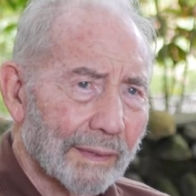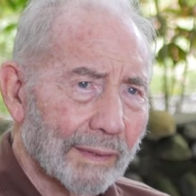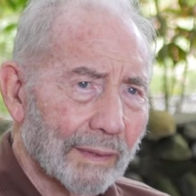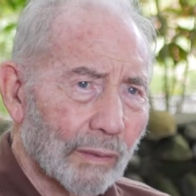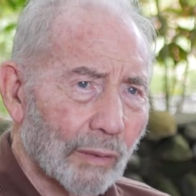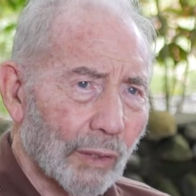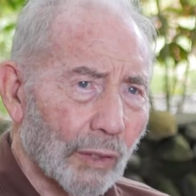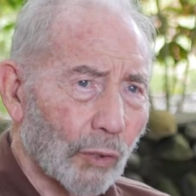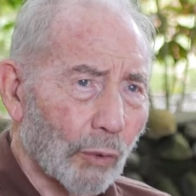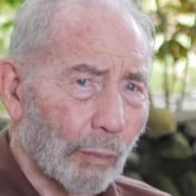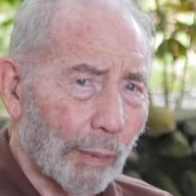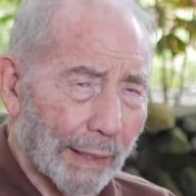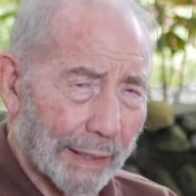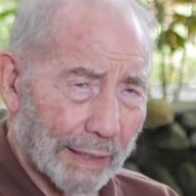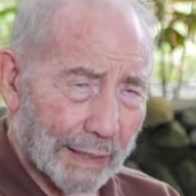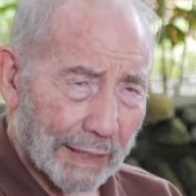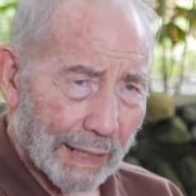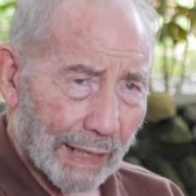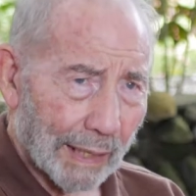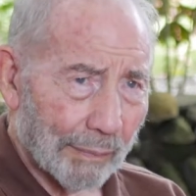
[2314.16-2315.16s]
No, by the
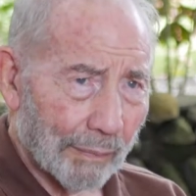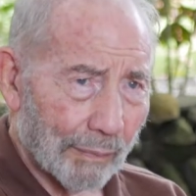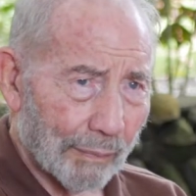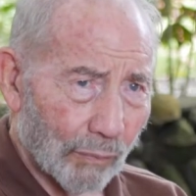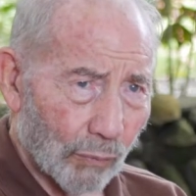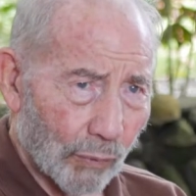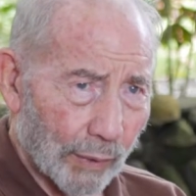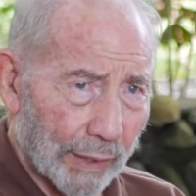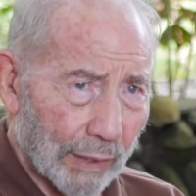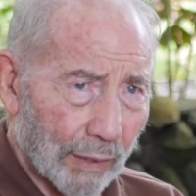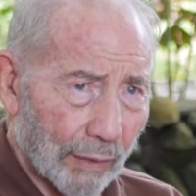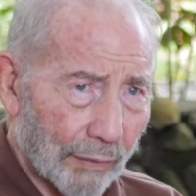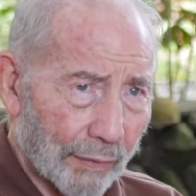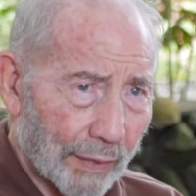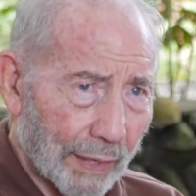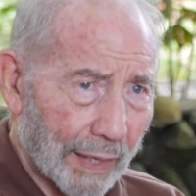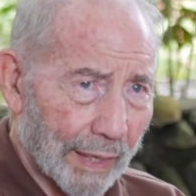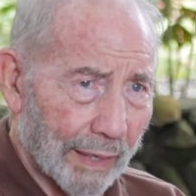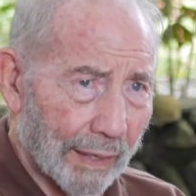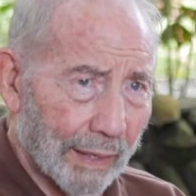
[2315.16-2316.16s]
time we got
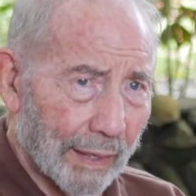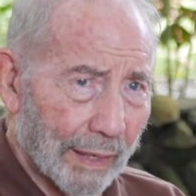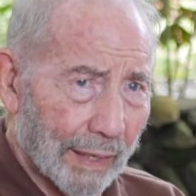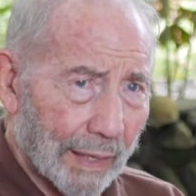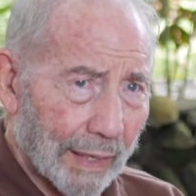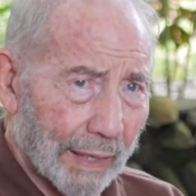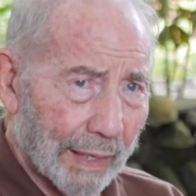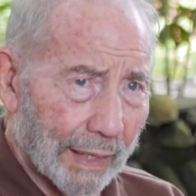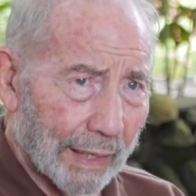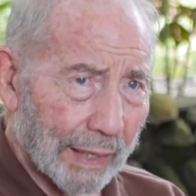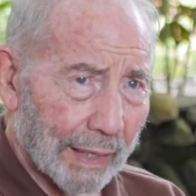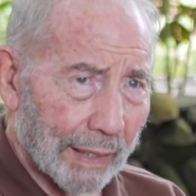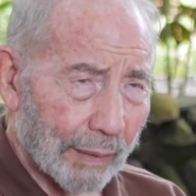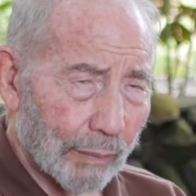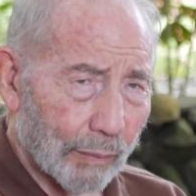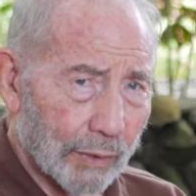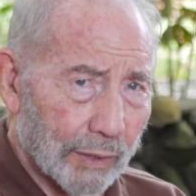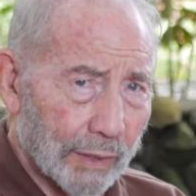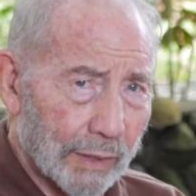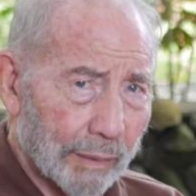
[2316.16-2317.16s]
there, he
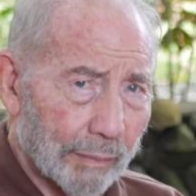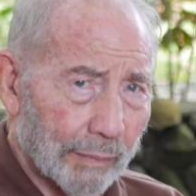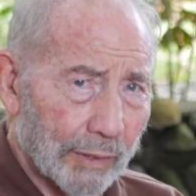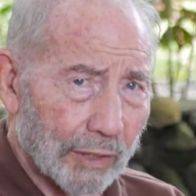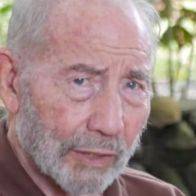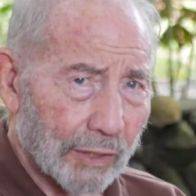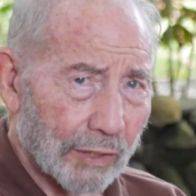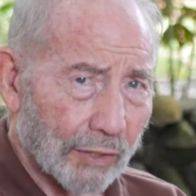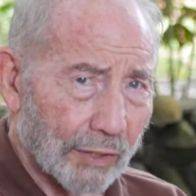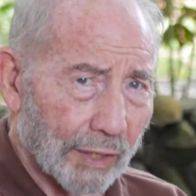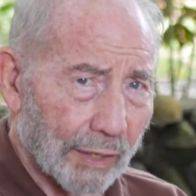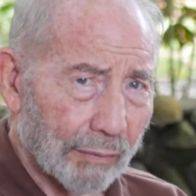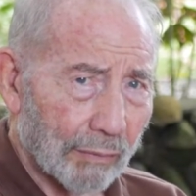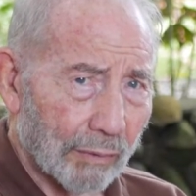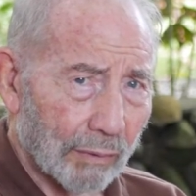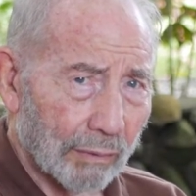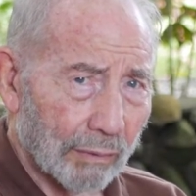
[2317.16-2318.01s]
was the Minister General.